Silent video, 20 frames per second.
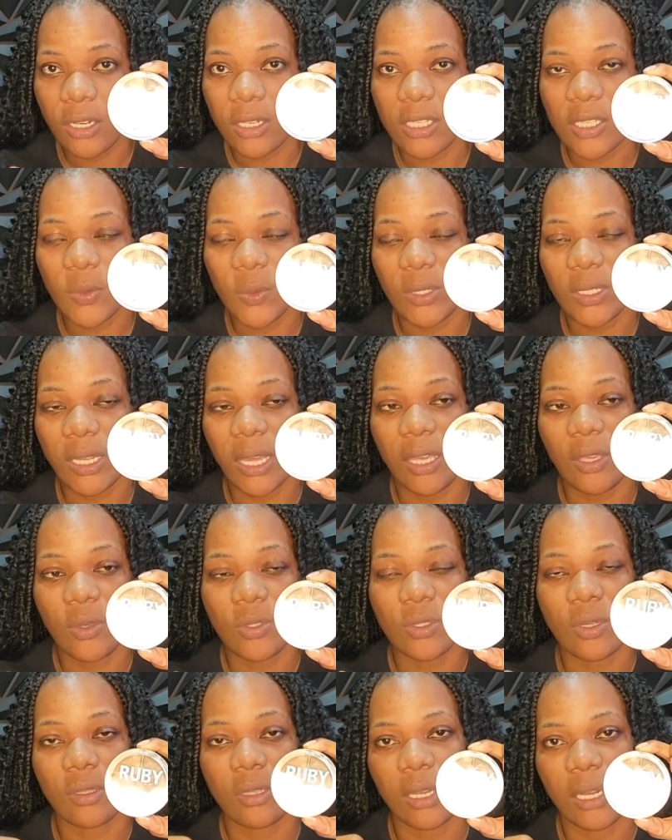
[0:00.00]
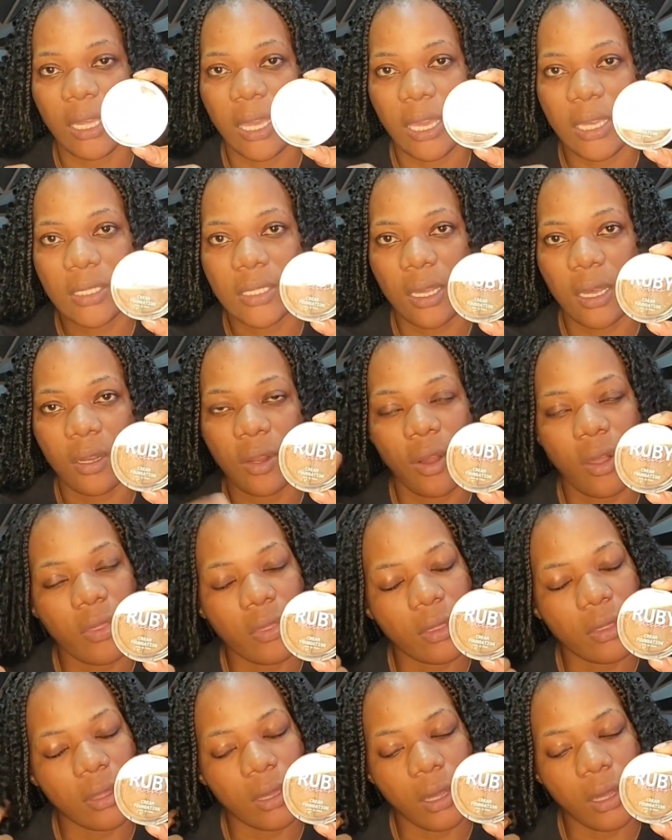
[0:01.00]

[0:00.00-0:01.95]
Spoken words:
This is what I use on the lace and on